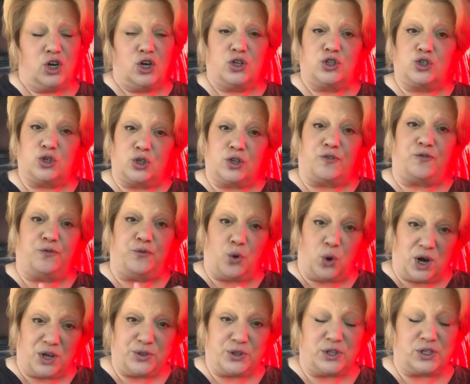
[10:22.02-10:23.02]
to the
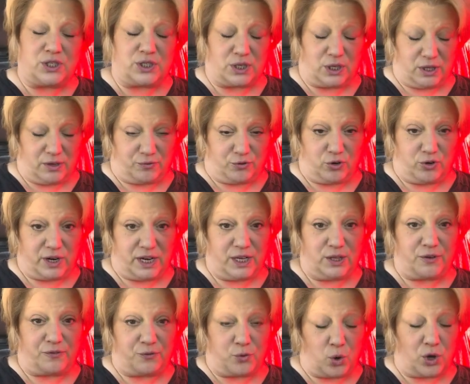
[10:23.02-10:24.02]
fourth delivery,
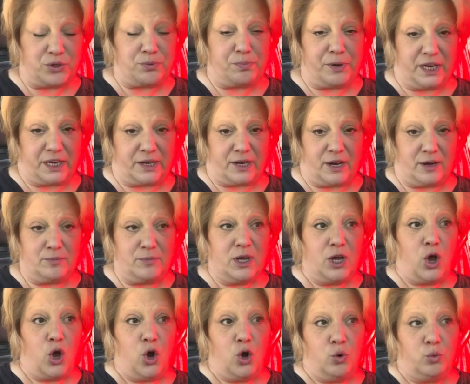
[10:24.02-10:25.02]
the fourth pickup,
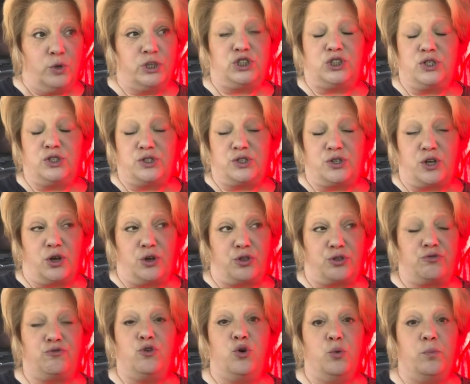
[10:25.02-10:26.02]
which is
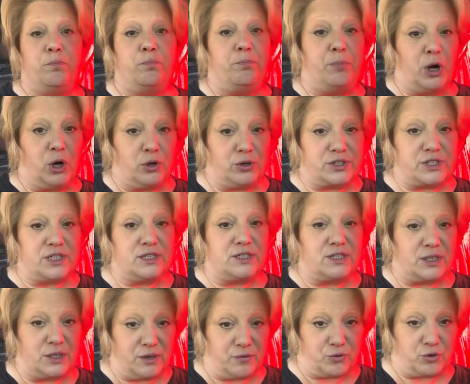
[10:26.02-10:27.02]
through Bolt
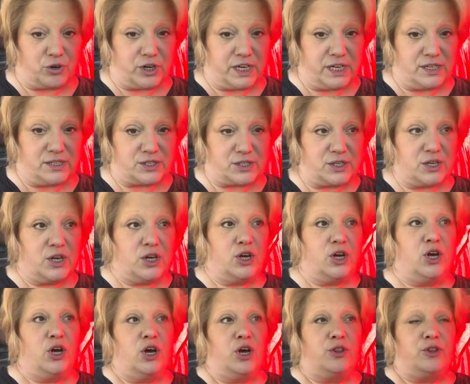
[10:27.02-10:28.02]
Deliveries.
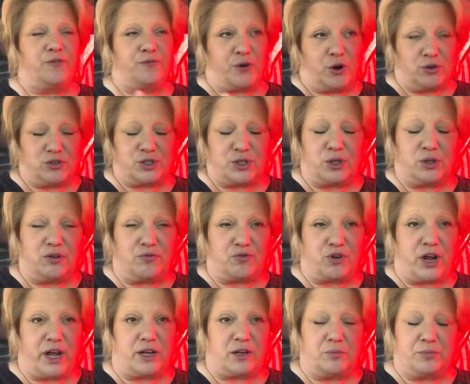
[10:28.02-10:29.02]
The first
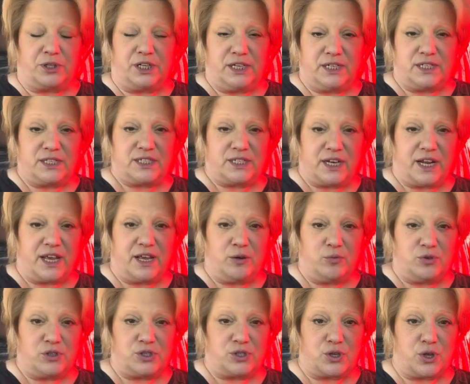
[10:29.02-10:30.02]
delivery I completed today
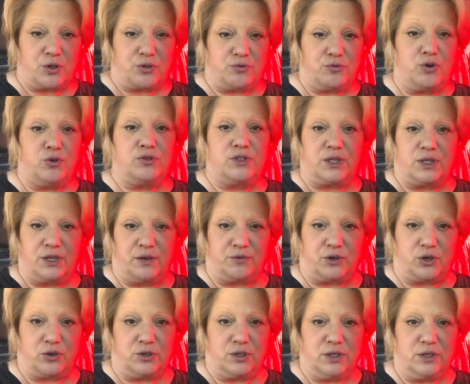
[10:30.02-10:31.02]
was through
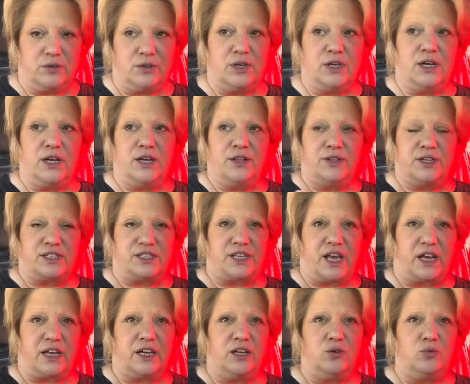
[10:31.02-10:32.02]
Dlivrd, the
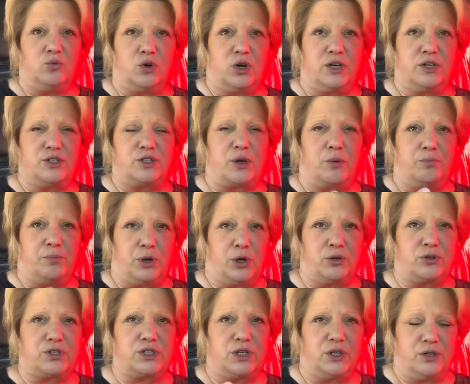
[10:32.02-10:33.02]
second was
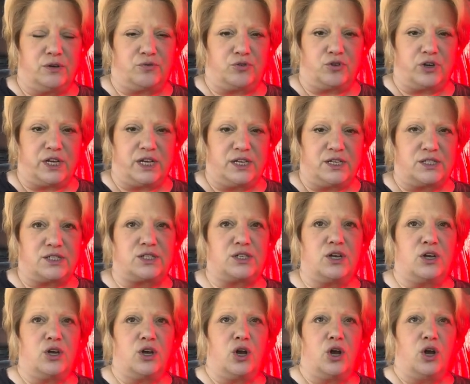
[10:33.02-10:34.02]
Bolt Deliveries.
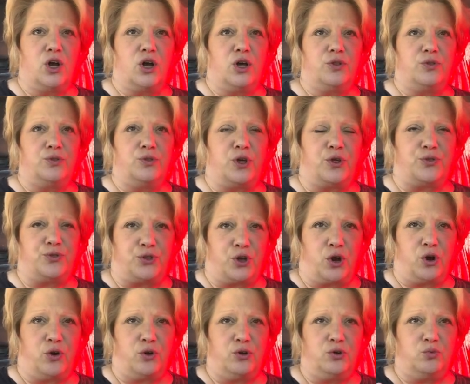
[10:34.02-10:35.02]
The
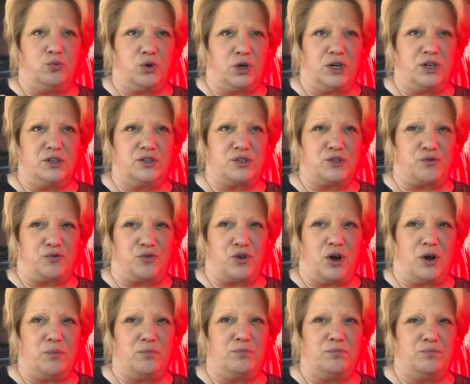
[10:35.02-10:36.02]
third was
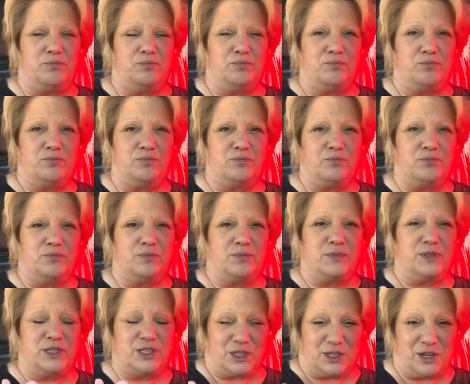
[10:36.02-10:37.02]
from
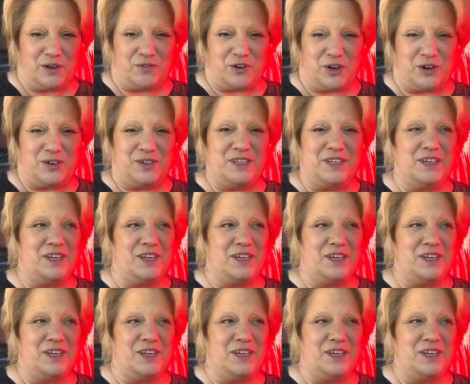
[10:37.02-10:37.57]
Dlivrd,